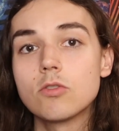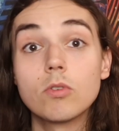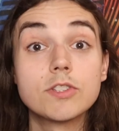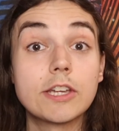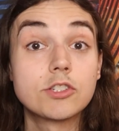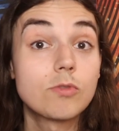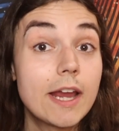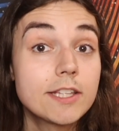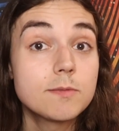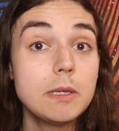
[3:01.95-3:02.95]
towards like
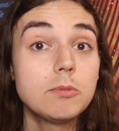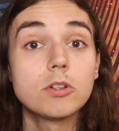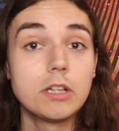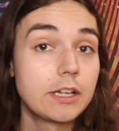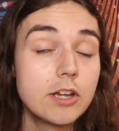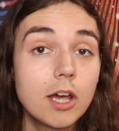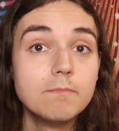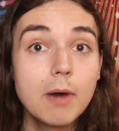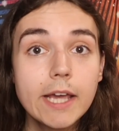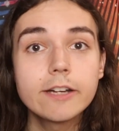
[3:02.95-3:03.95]
trans people or like
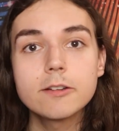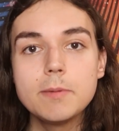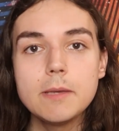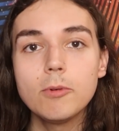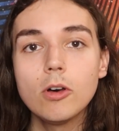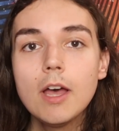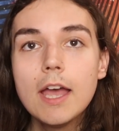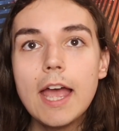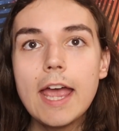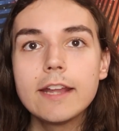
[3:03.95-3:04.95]
non-binary people.
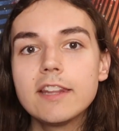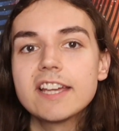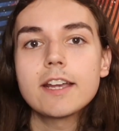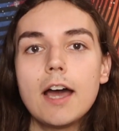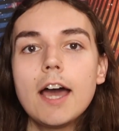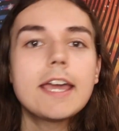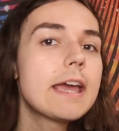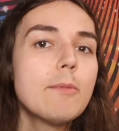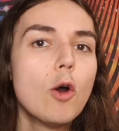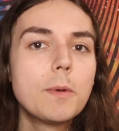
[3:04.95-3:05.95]
And like, I
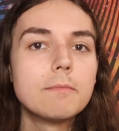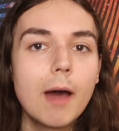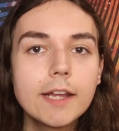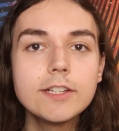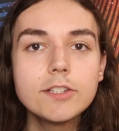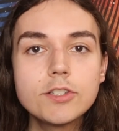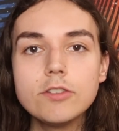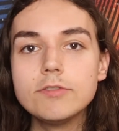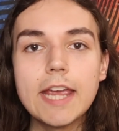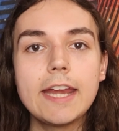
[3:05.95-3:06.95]
am open-minded
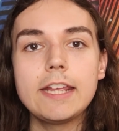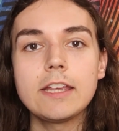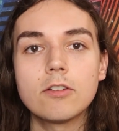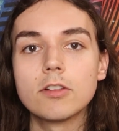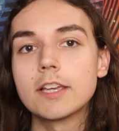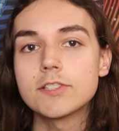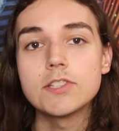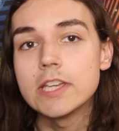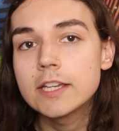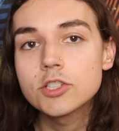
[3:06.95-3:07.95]
to dating or like
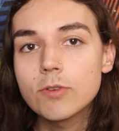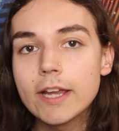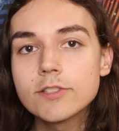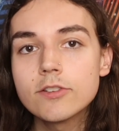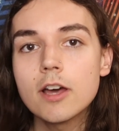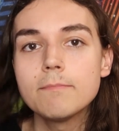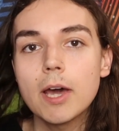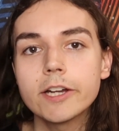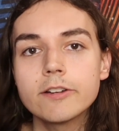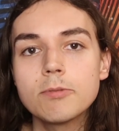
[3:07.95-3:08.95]
seeing a trans or
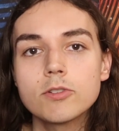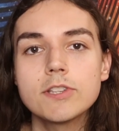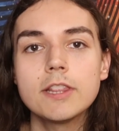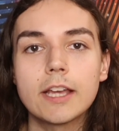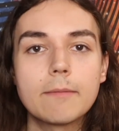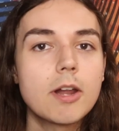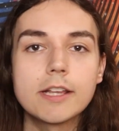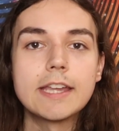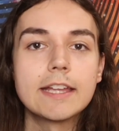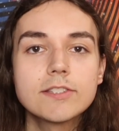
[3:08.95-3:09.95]
non-binary person. Like, I'm not
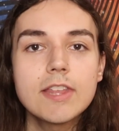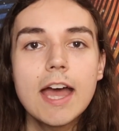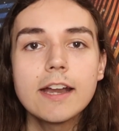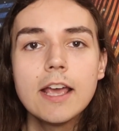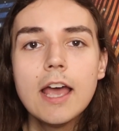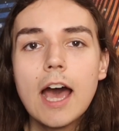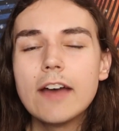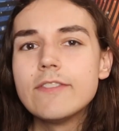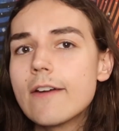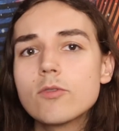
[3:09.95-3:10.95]
against that.
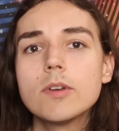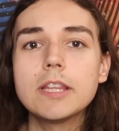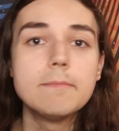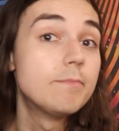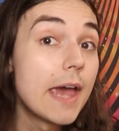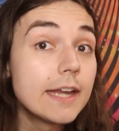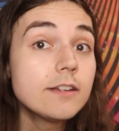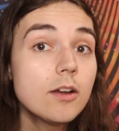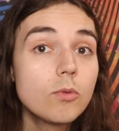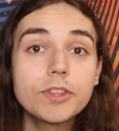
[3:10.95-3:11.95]
I've never really
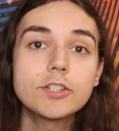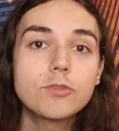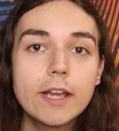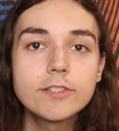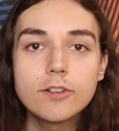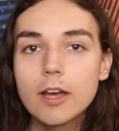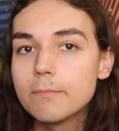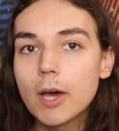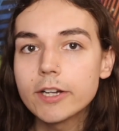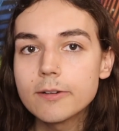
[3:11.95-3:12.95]
been with a trans or
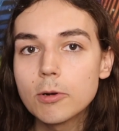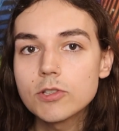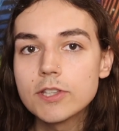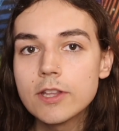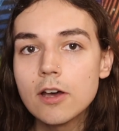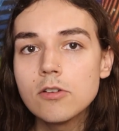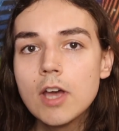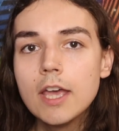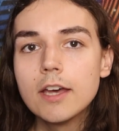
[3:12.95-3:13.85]
non-binary person though.